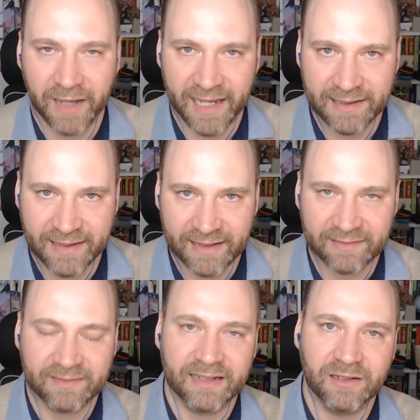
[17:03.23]

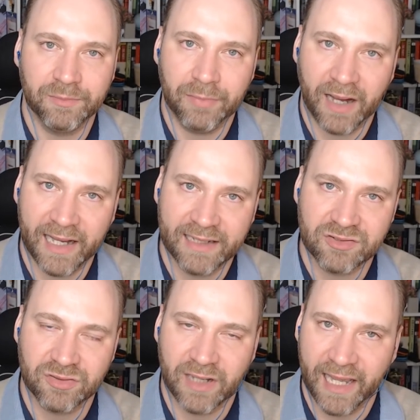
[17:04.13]
paintings that you buy
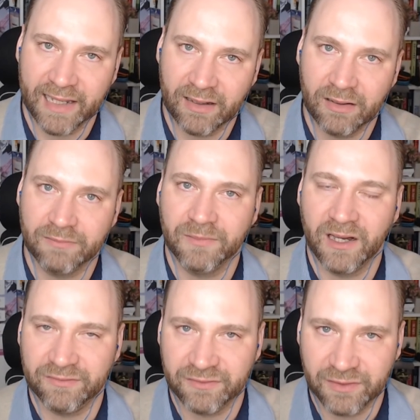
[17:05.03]
to hang
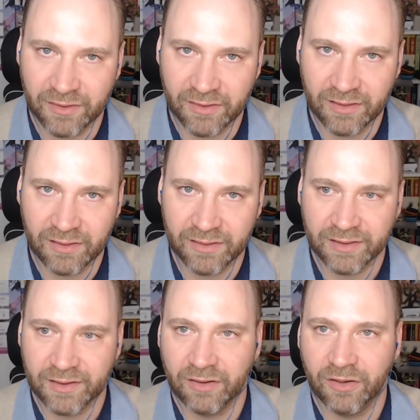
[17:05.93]
above your
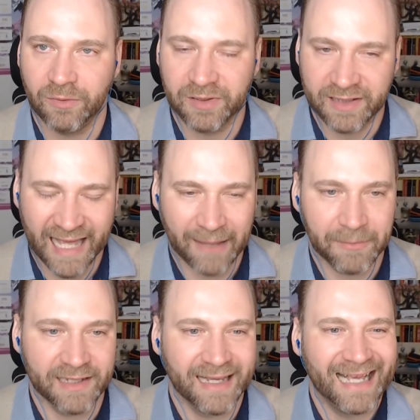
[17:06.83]
open
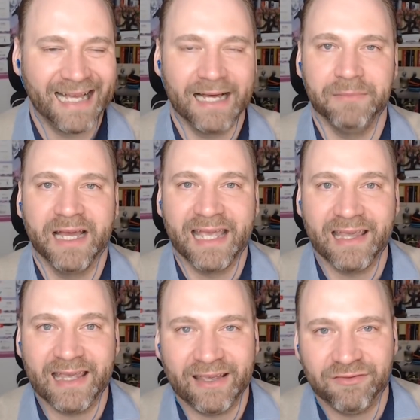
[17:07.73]
cabin.
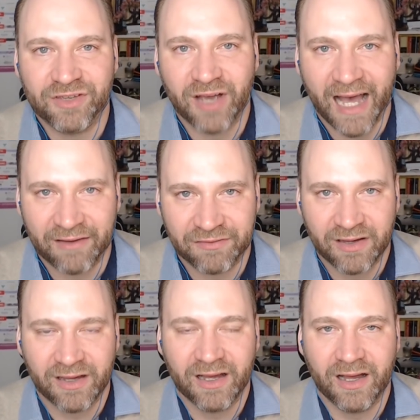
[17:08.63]
If you
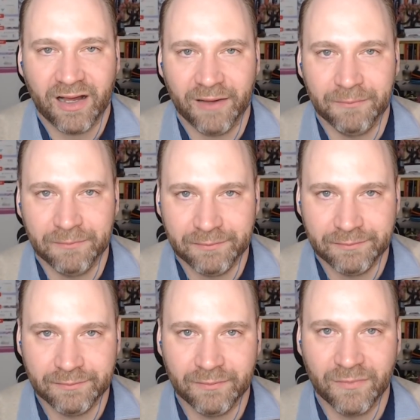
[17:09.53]
have
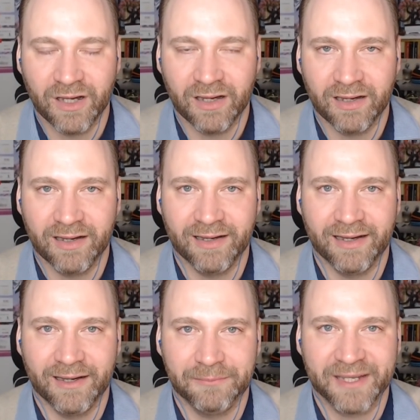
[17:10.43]

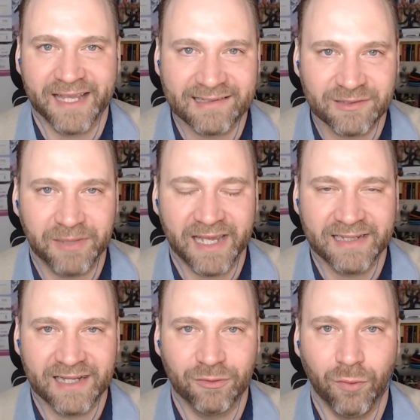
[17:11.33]
a Picasso
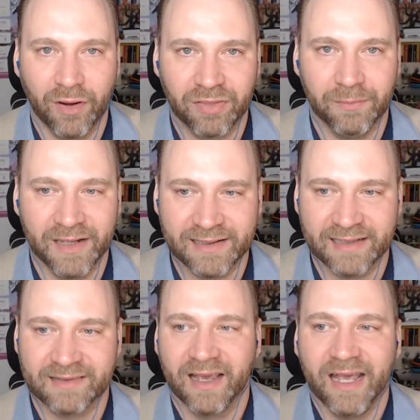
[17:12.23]
painting worth
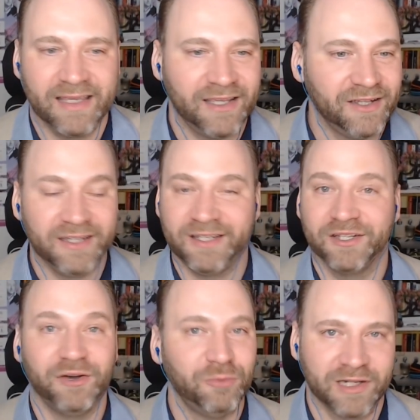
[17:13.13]
millions, you
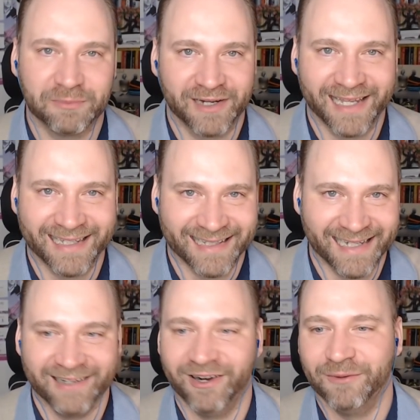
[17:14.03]
don't want to bring it
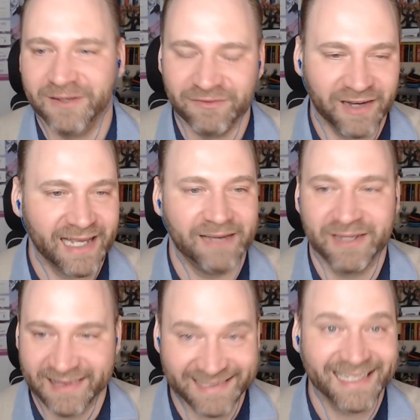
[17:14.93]
near open fire,
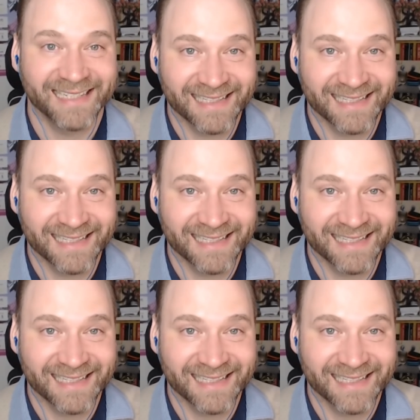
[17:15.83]
but